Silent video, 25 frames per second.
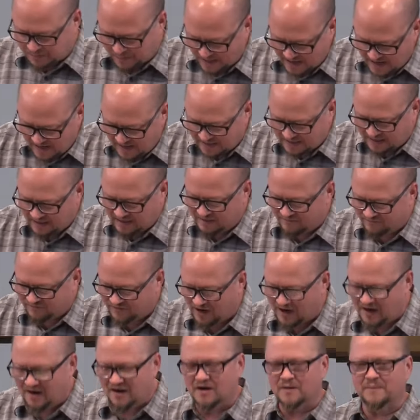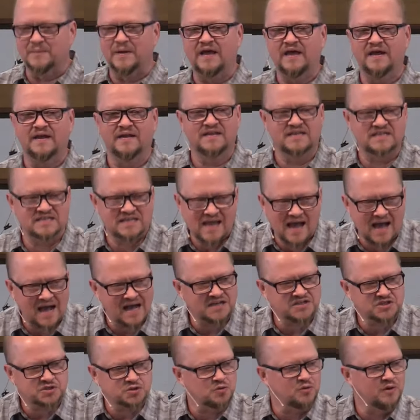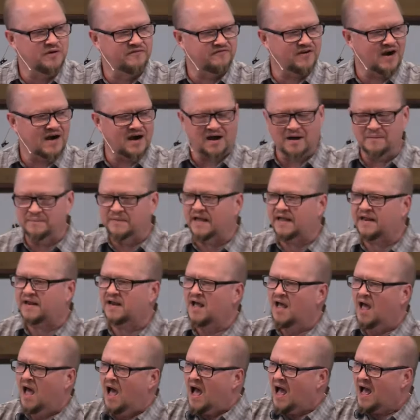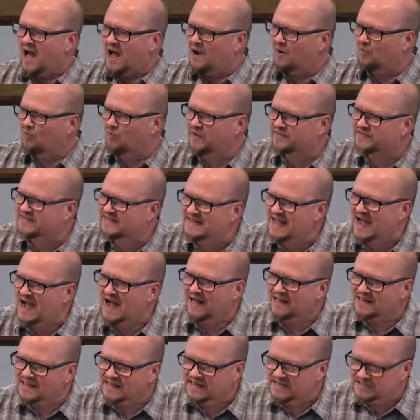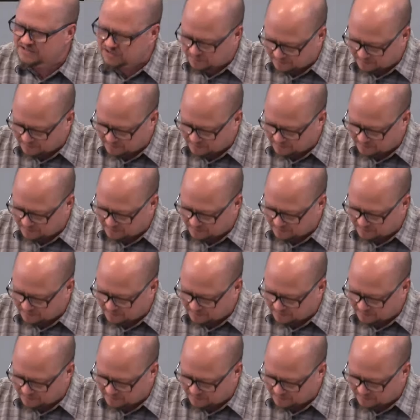pagan environment, this hostile environment, uh, with knowledge